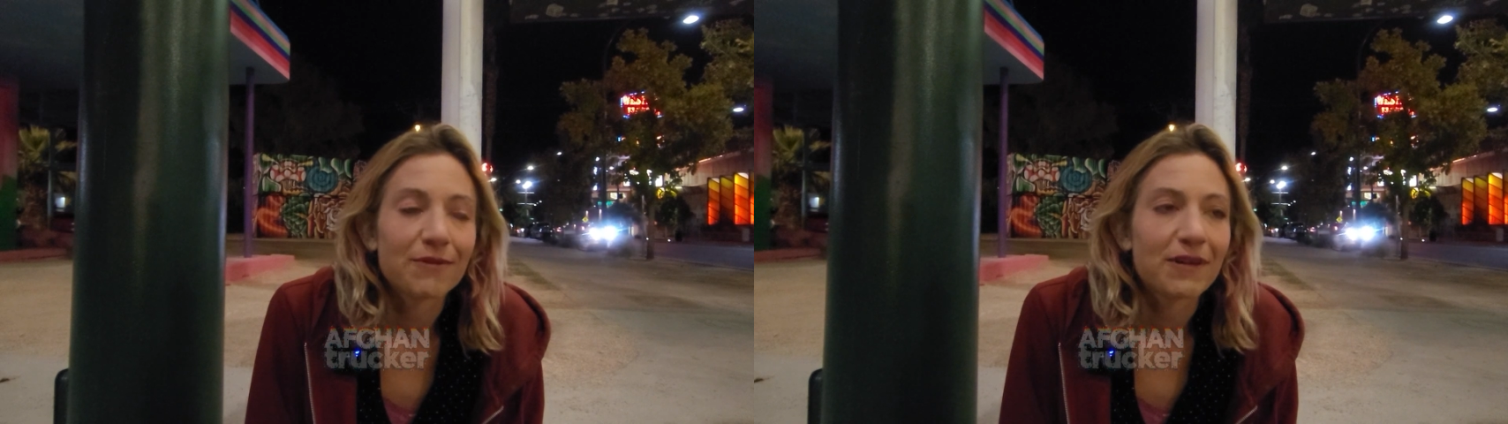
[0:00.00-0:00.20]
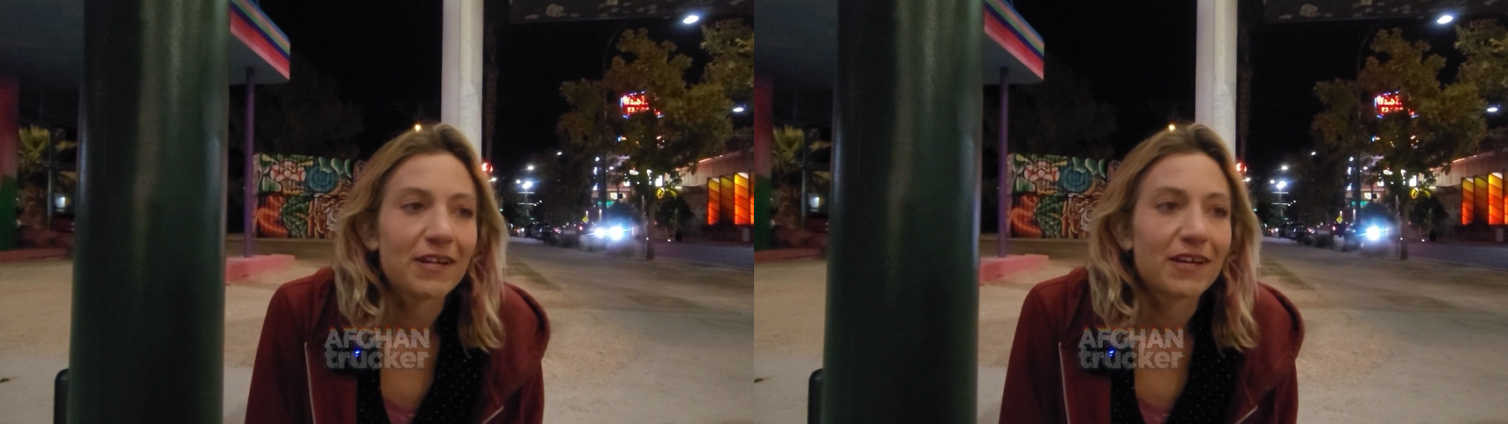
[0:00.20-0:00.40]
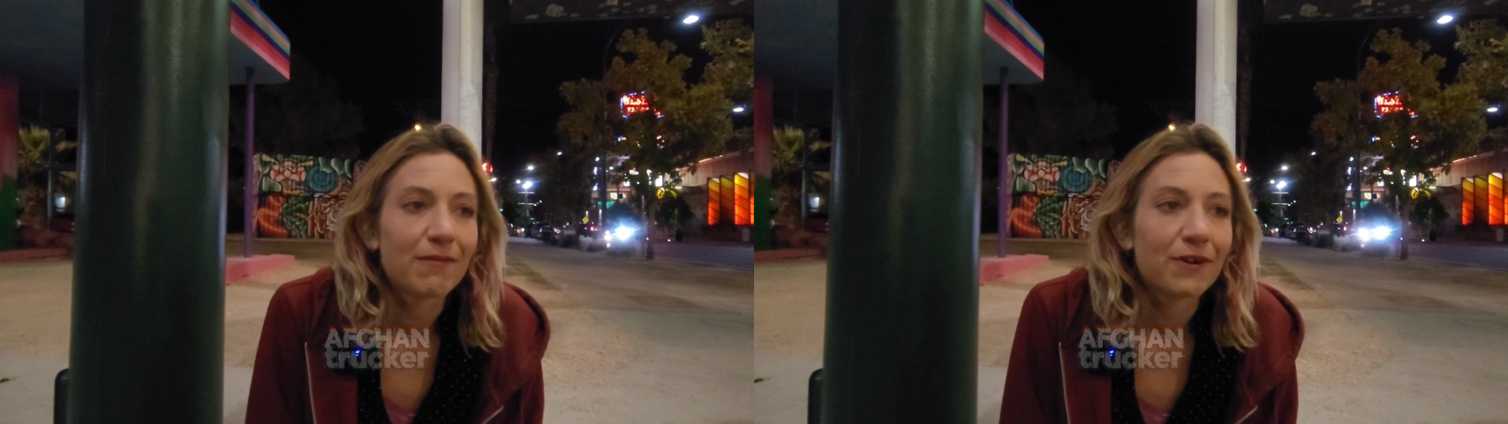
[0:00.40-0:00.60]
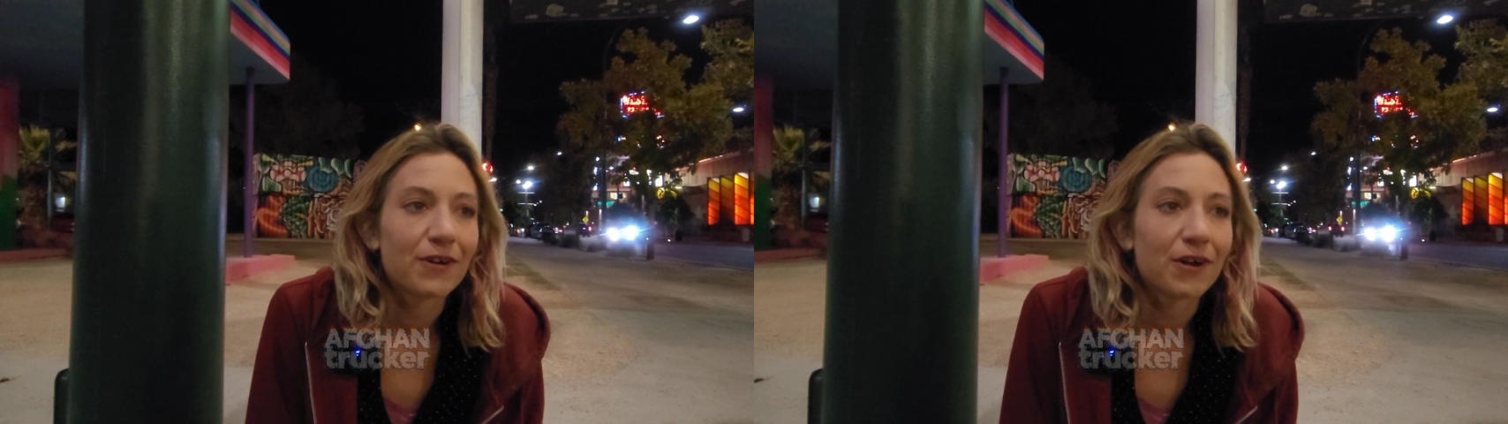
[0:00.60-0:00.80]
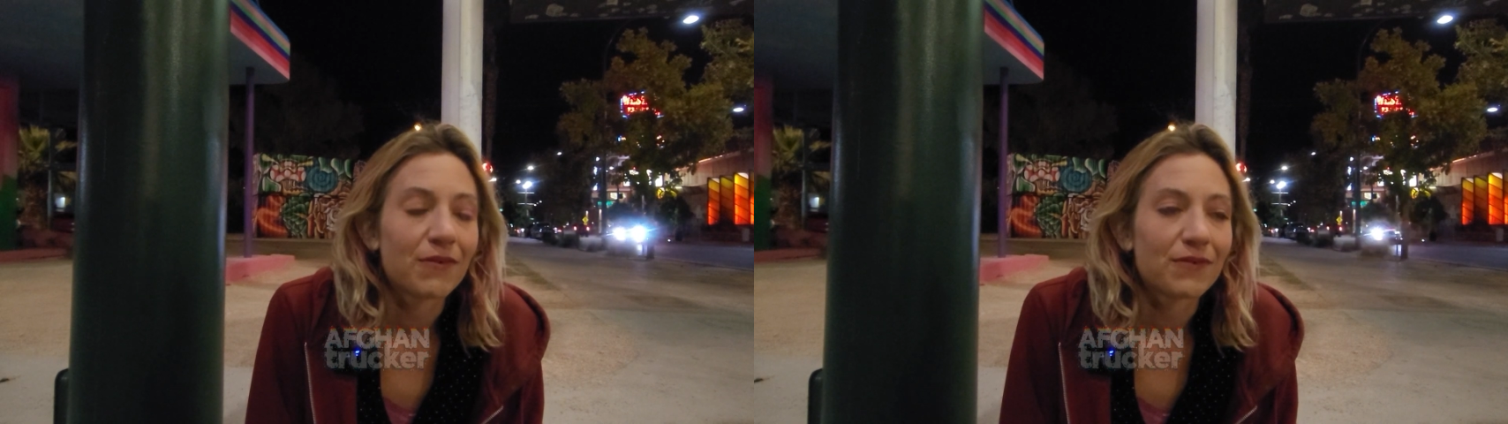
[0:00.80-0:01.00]
I plan. To, I'm gonna
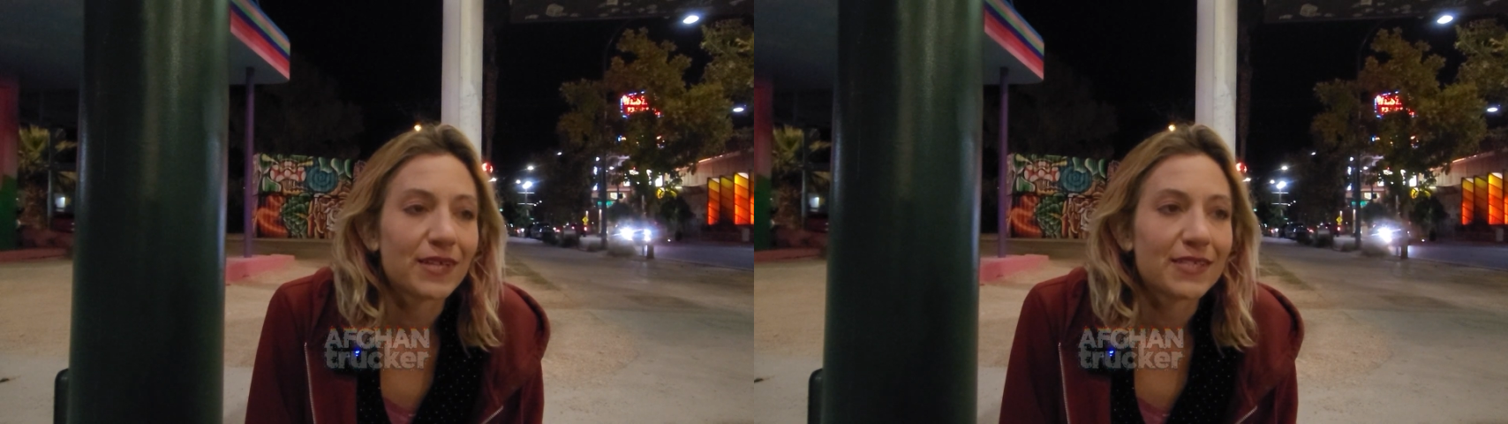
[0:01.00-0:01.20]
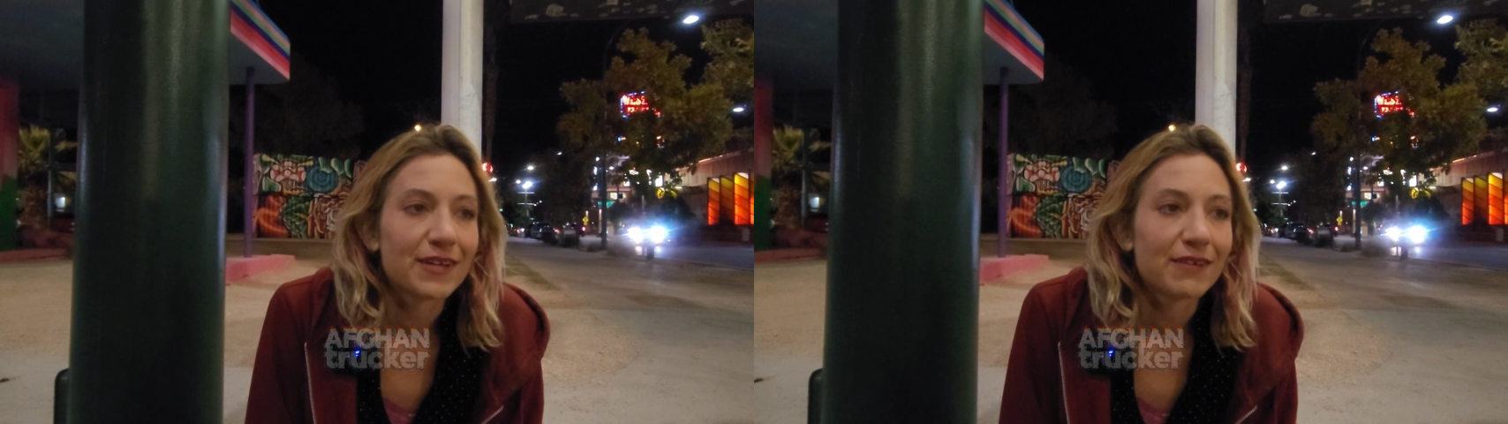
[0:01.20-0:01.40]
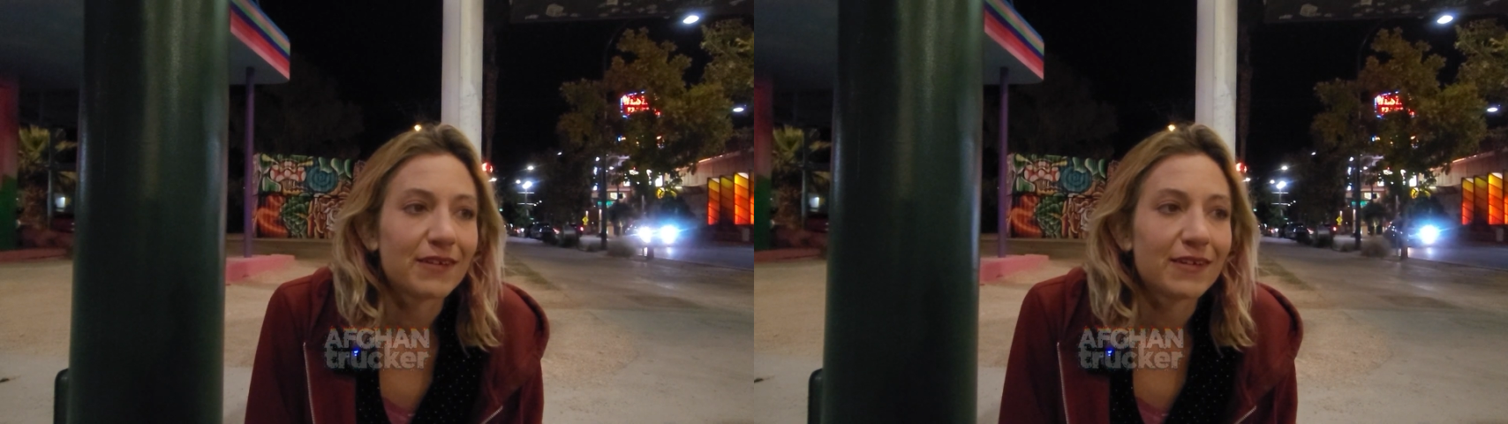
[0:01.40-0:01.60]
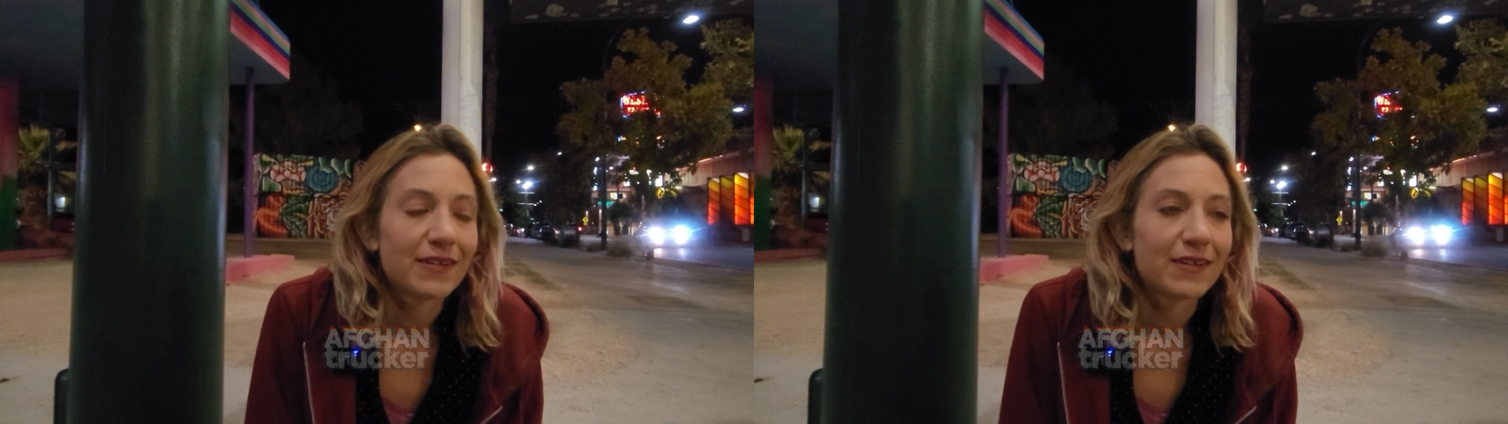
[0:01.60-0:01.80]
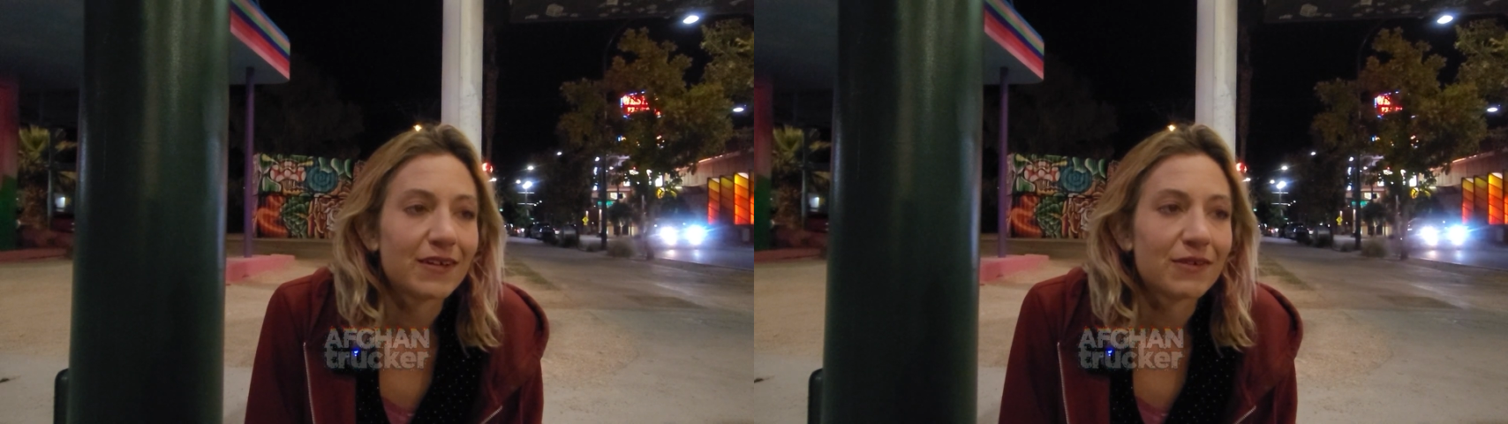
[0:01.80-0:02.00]
call him for Thanksgiving.
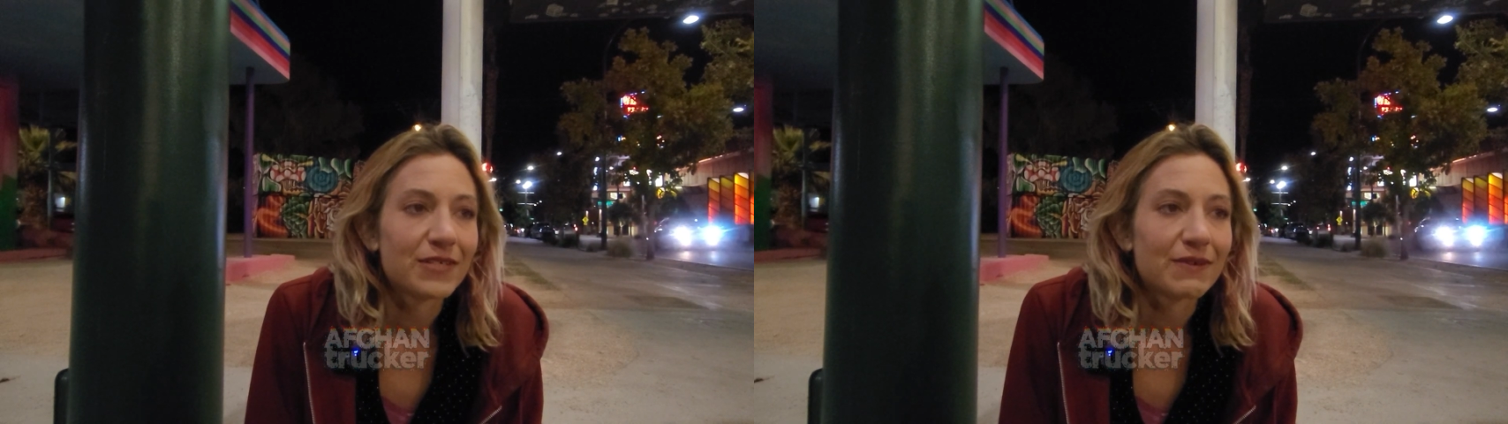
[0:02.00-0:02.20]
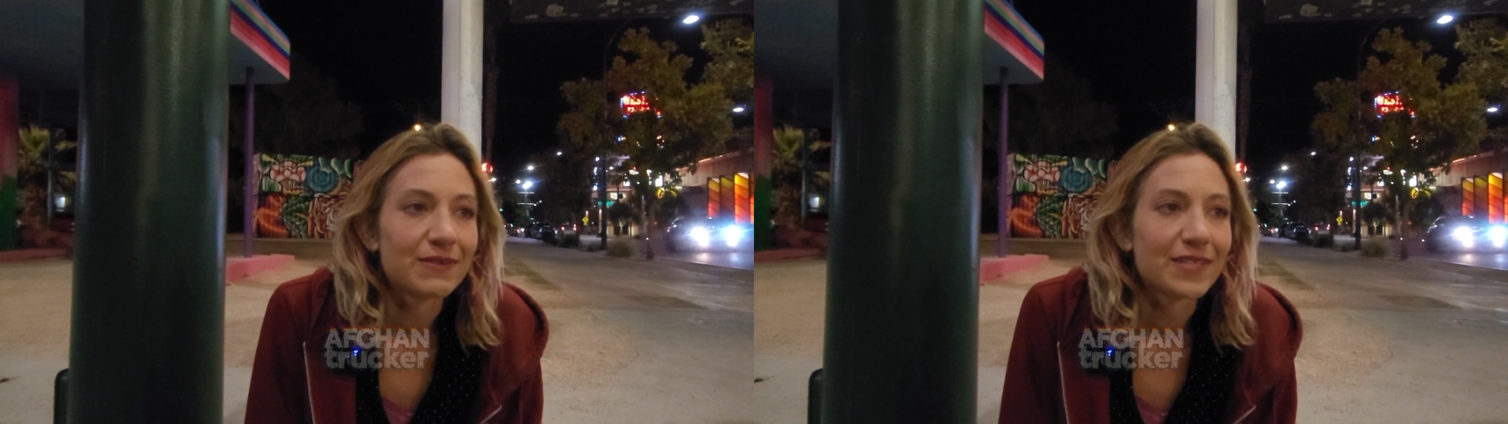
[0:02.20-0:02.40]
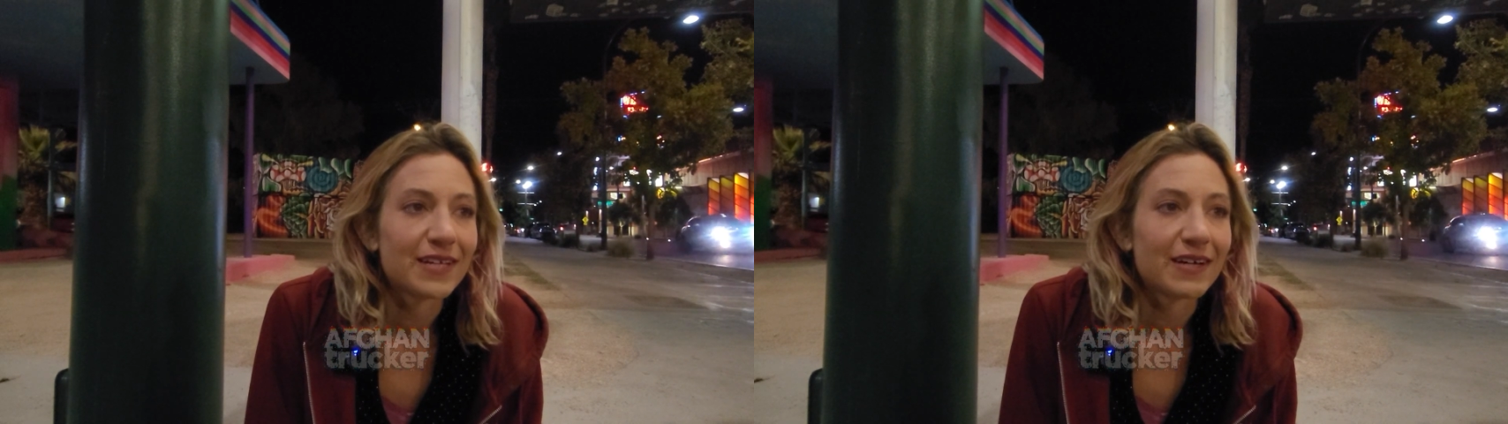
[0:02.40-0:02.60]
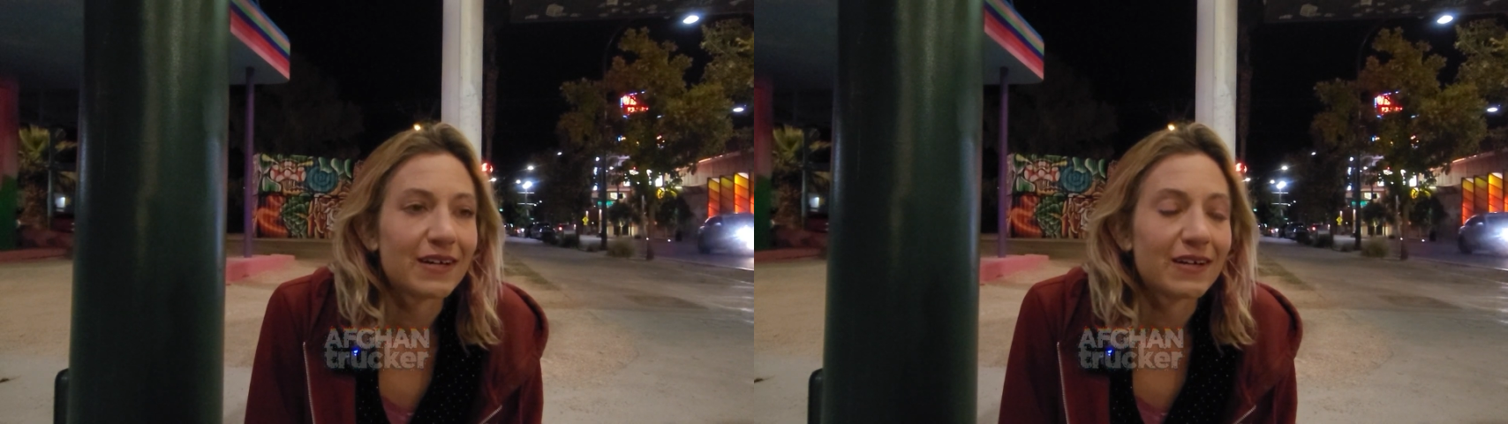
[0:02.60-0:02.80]
I wish I was there.